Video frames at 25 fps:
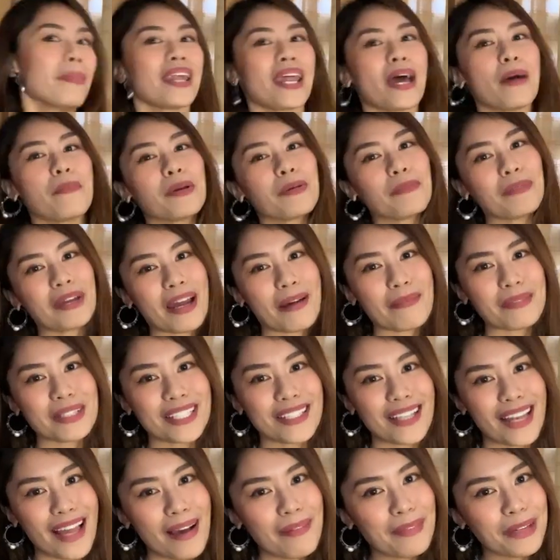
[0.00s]

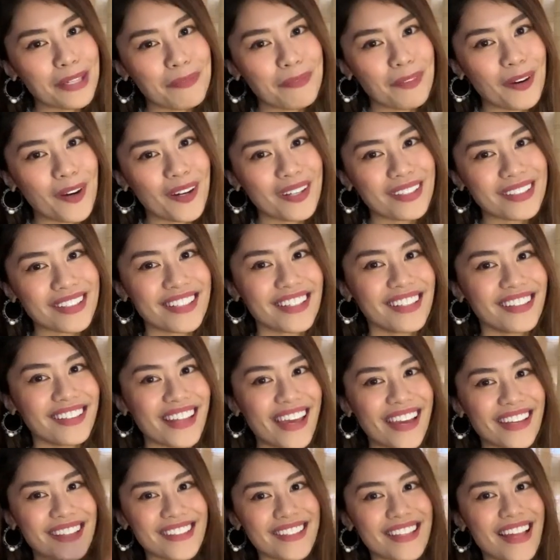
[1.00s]
Maraming salamat po. Till
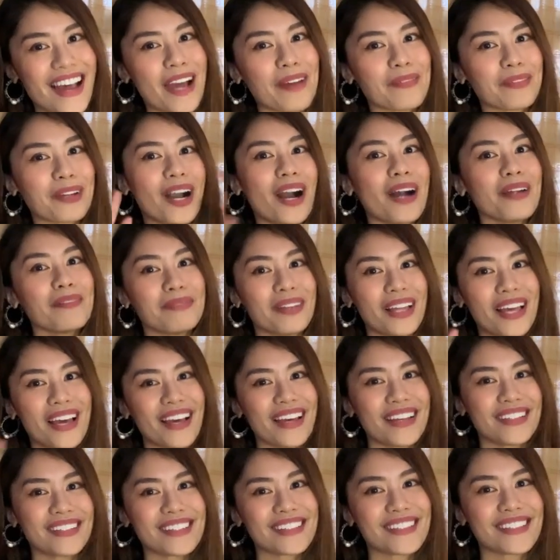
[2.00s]
next time, God
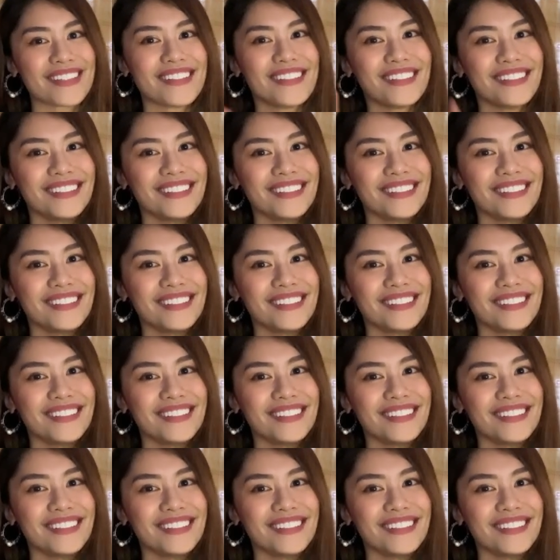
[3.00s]
bless!